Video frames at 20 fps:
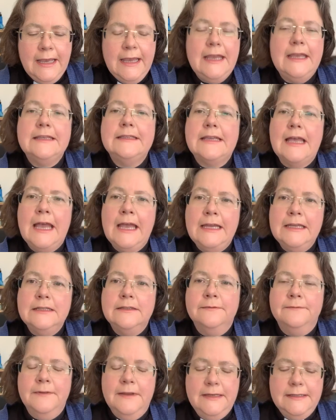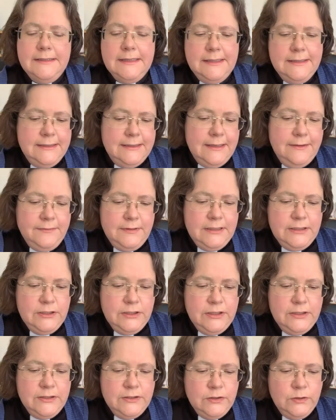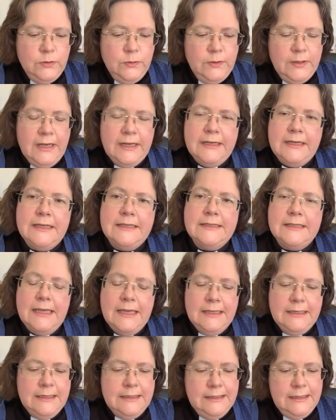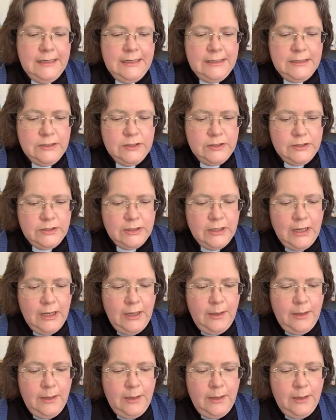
It's 8 feet and 7 inches tall, and it's in a niche